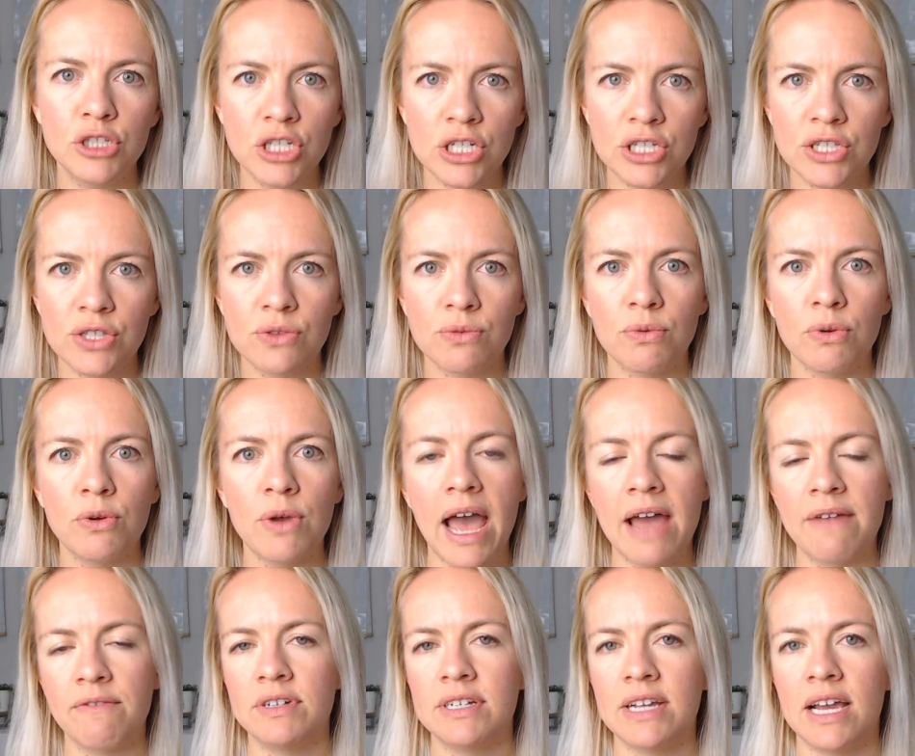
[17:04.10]
just through
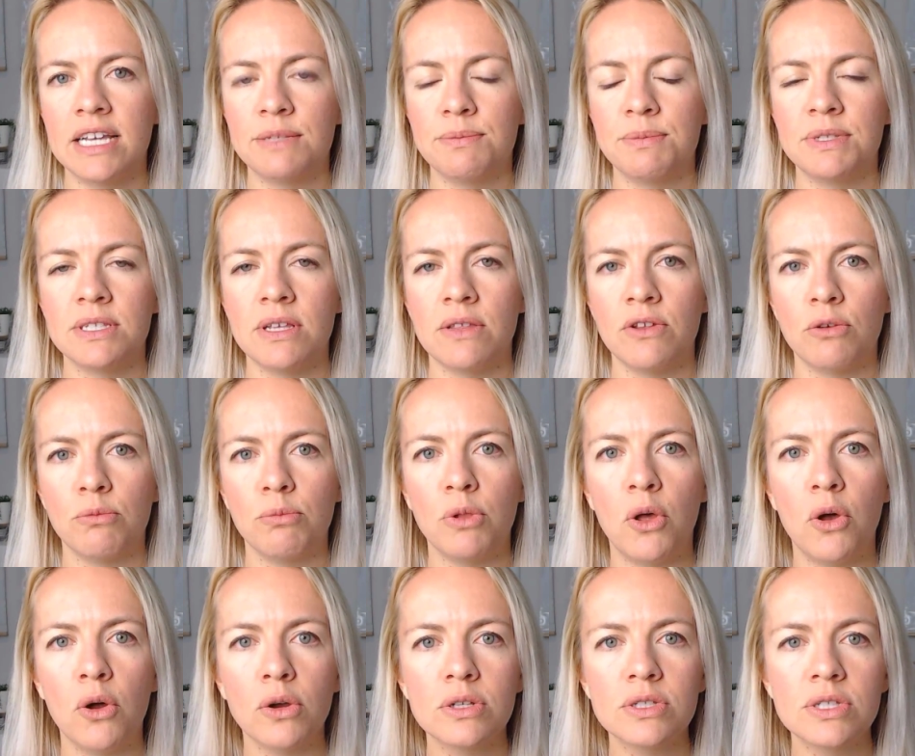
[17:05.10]
advertisements on their
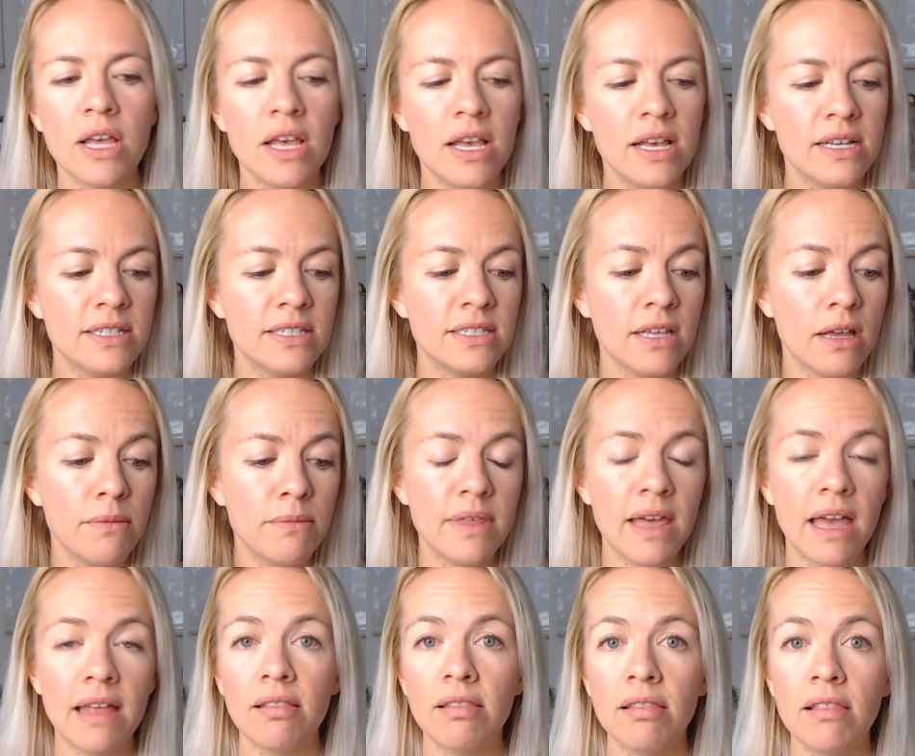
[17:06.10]
blogs, some
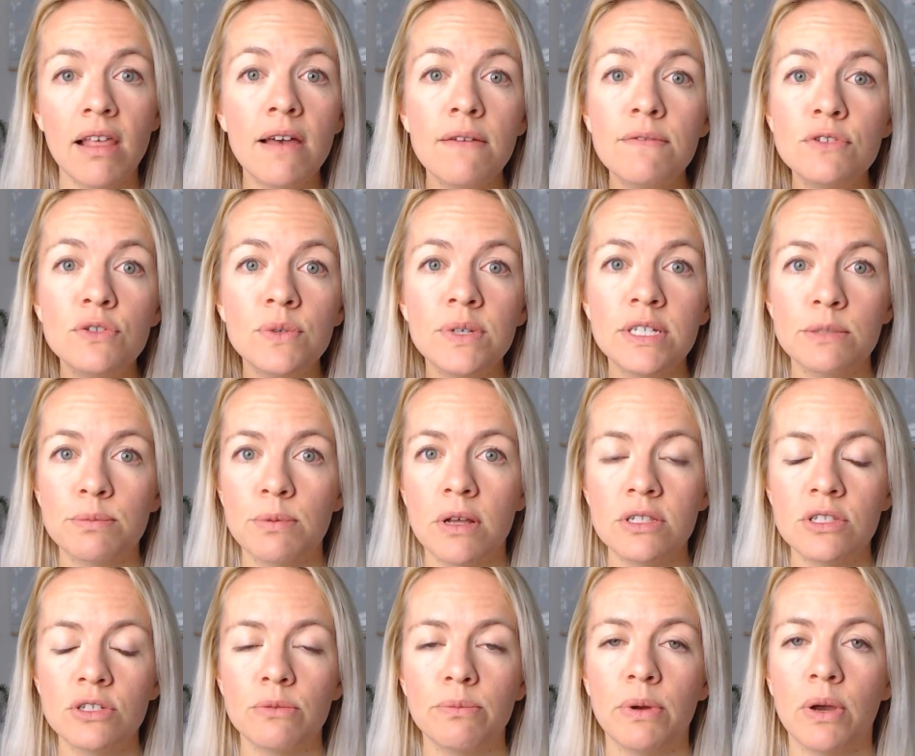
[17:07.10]
that love doing
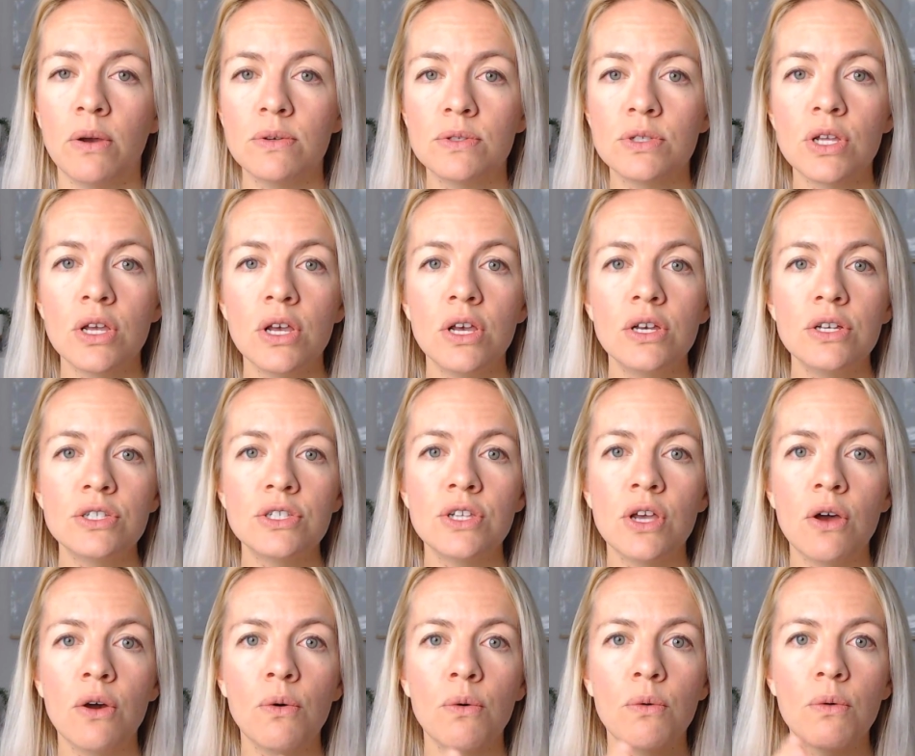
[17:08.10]
sponsor posts.
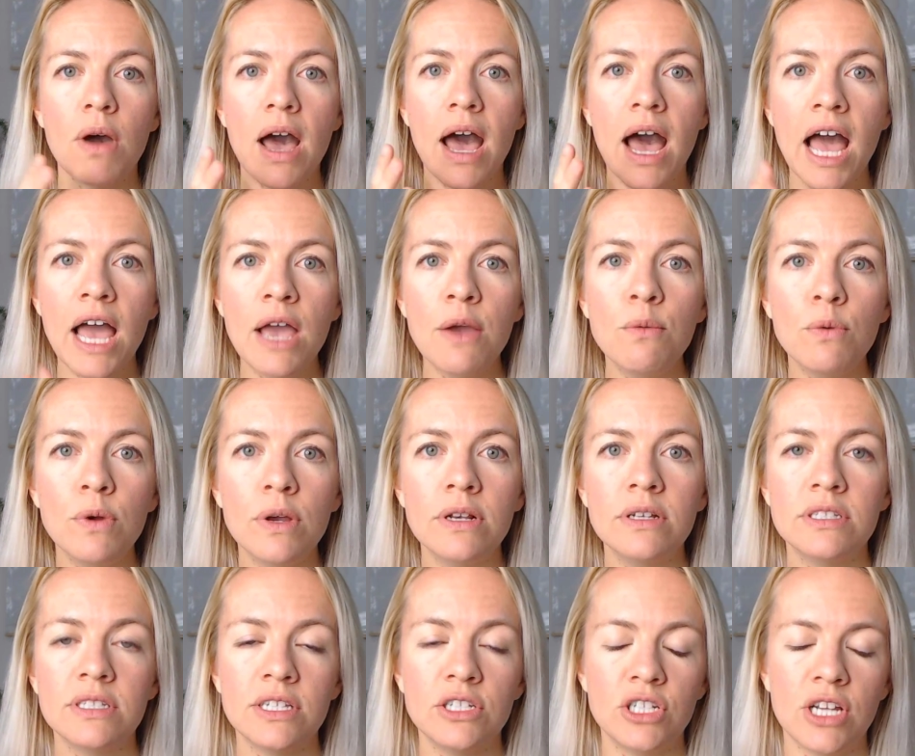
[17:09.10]
So I
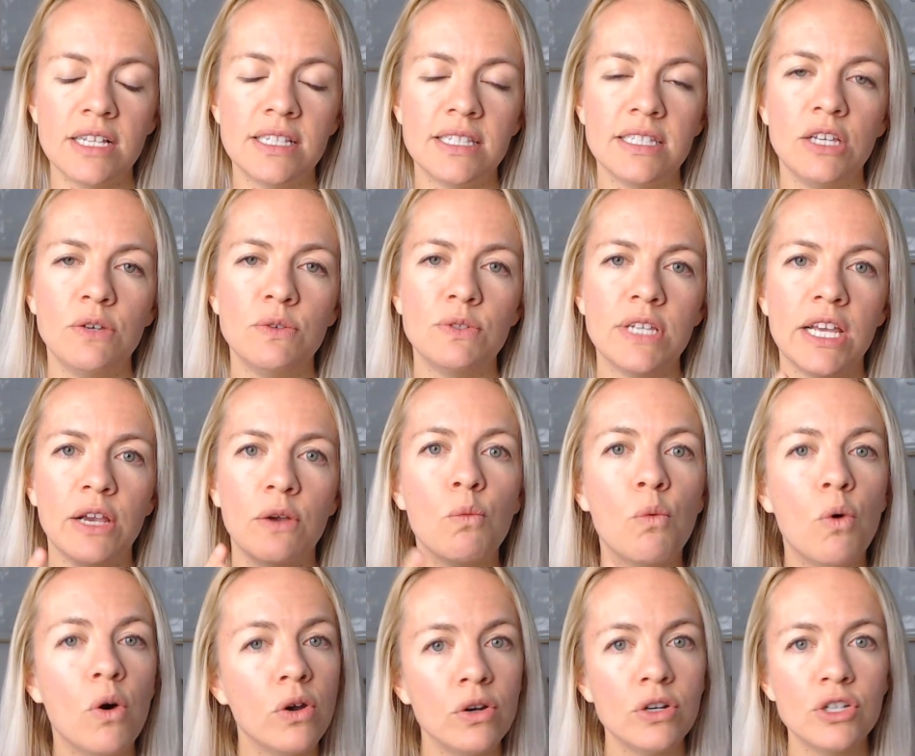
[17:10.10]
would suggest you take
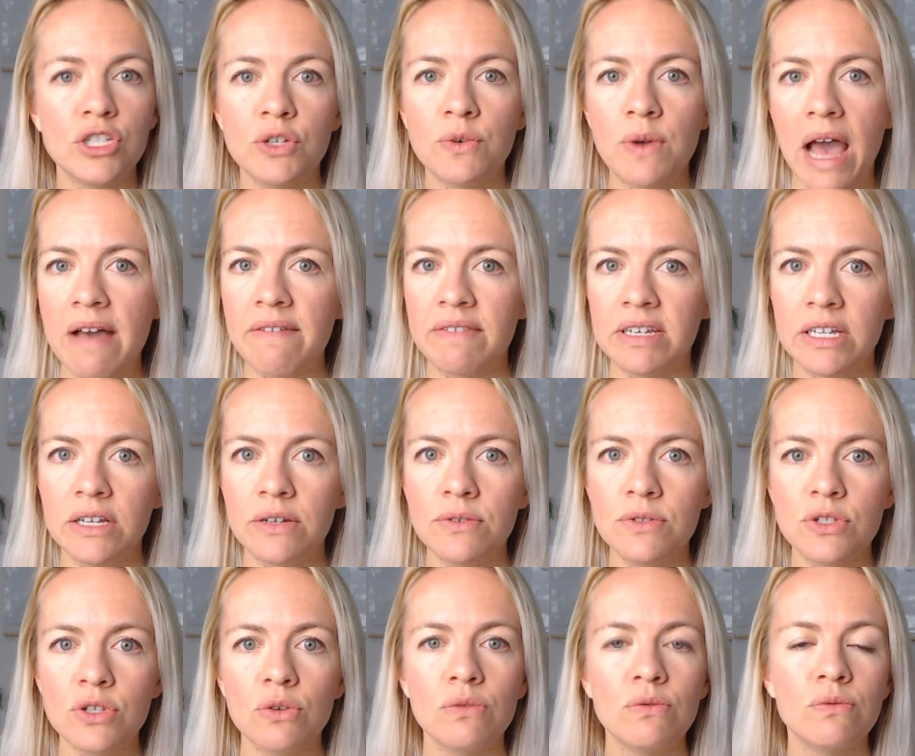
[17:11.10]
1 or 2
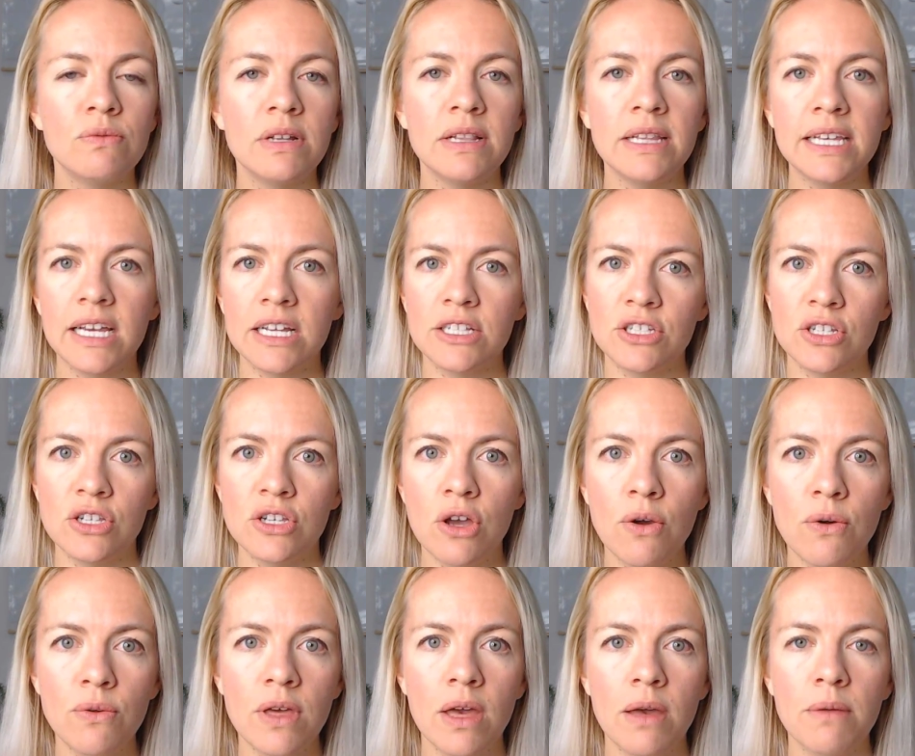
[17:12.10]
avenues, really get to
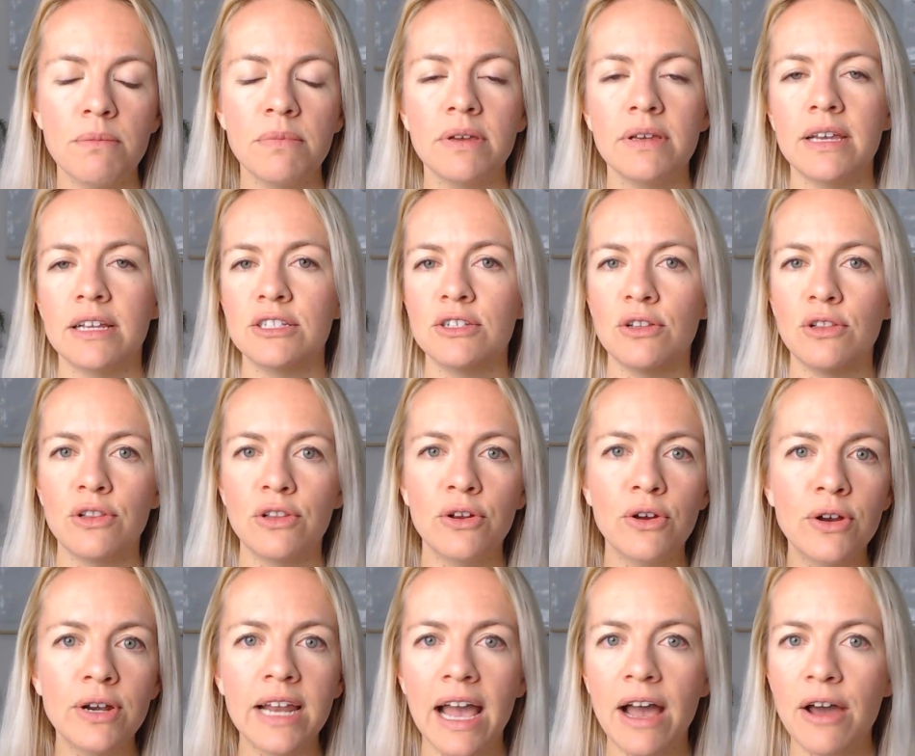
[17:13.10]
know them, get to
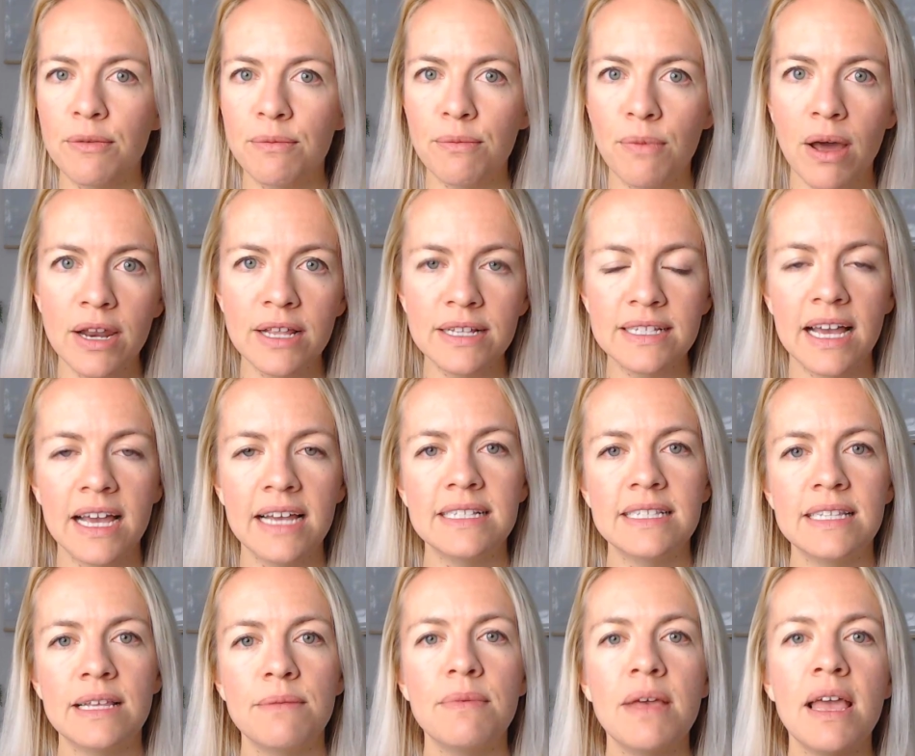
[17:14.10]
learn how to
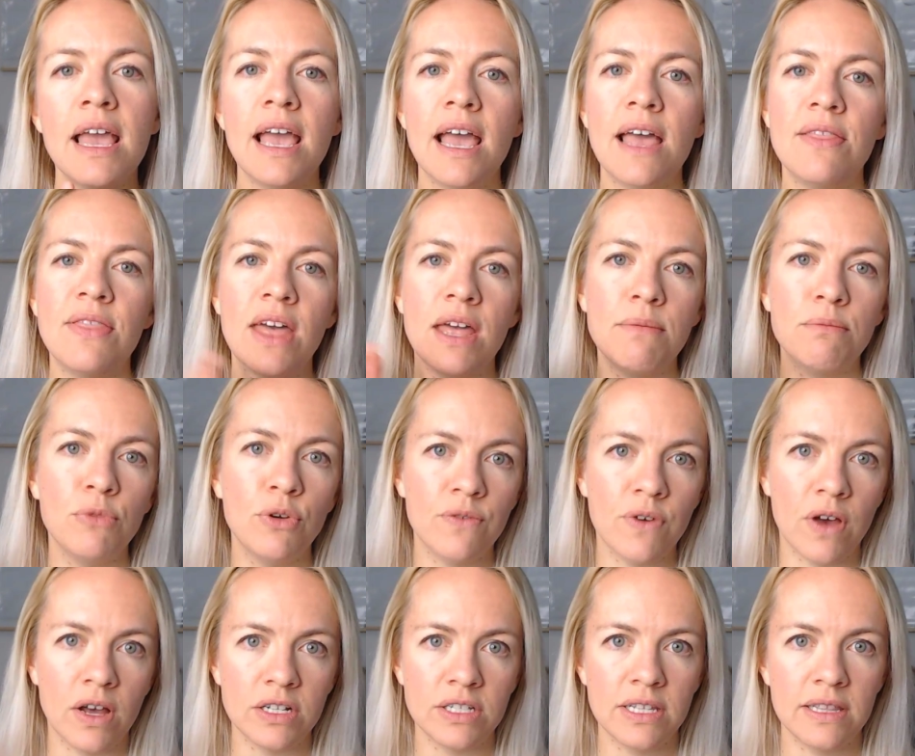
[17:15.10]
monetize them, and then
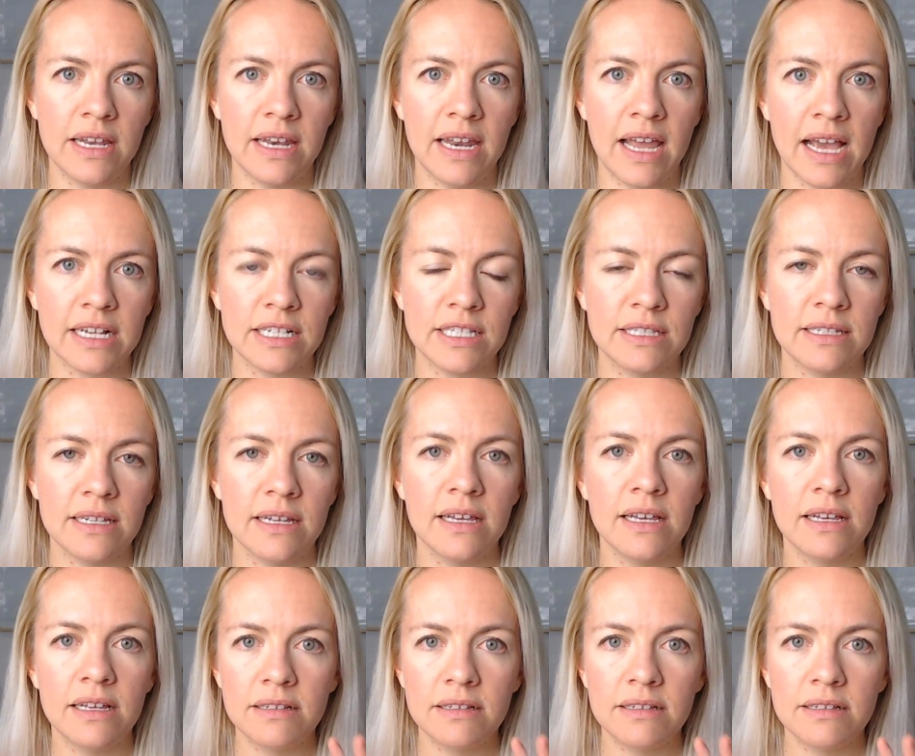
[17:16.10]
move on to the next